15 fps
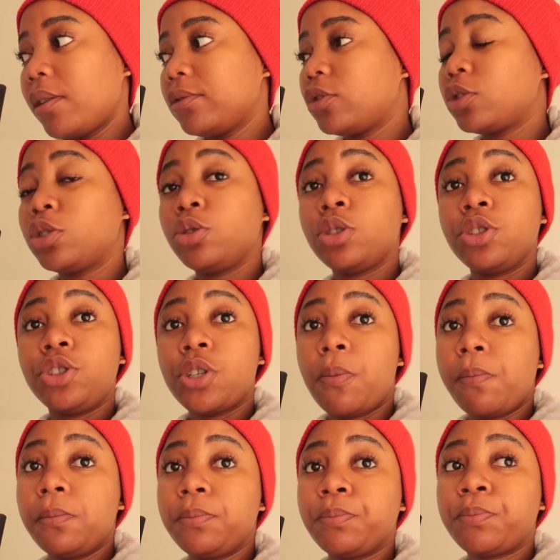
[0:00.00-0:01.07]
to go to the
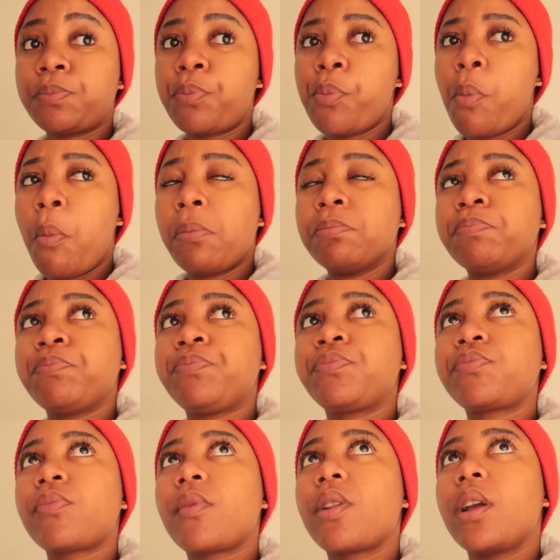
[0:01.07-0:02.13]
gym,
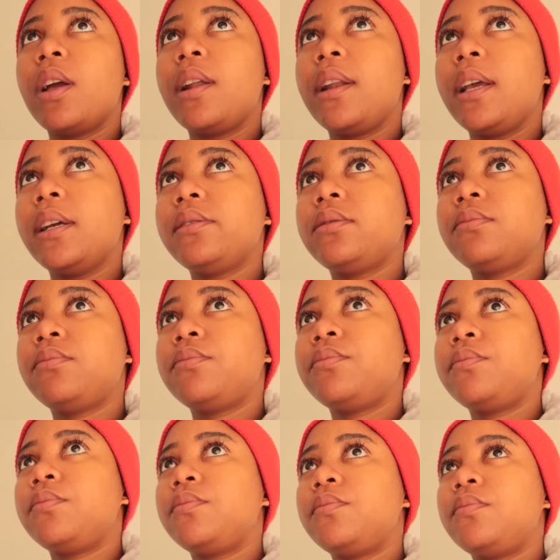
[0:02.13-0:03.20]
and
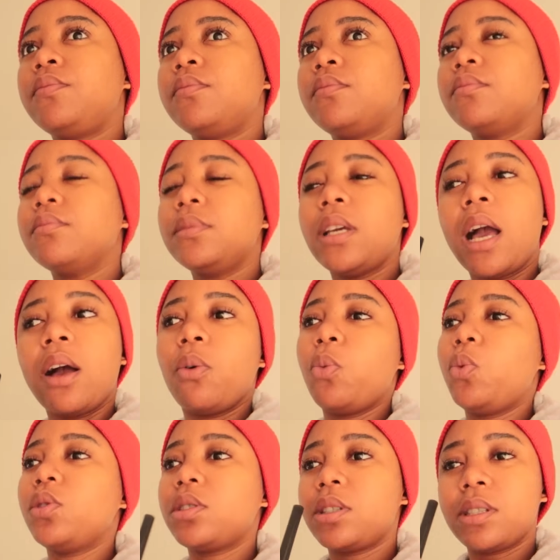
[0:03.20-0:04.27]
then yeah,
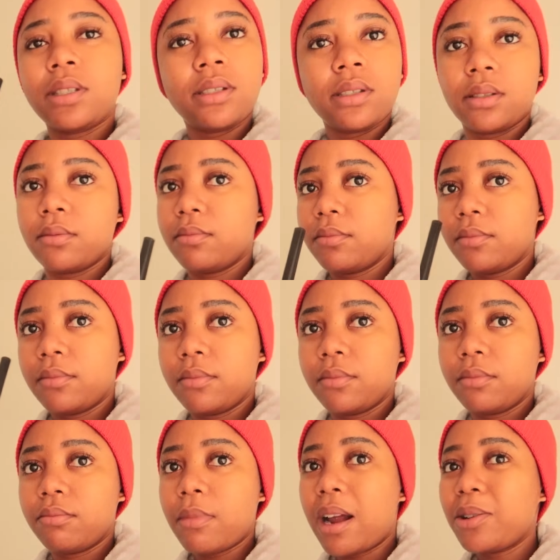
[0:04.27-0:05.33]
we'll just,
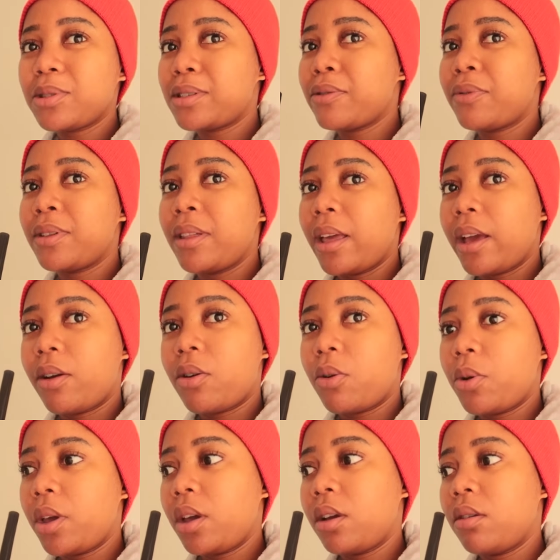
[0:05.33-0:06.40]
how's even
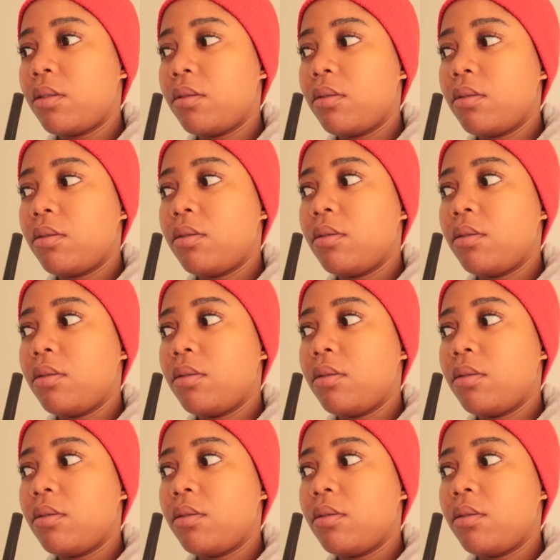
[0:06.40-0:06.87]
echoing?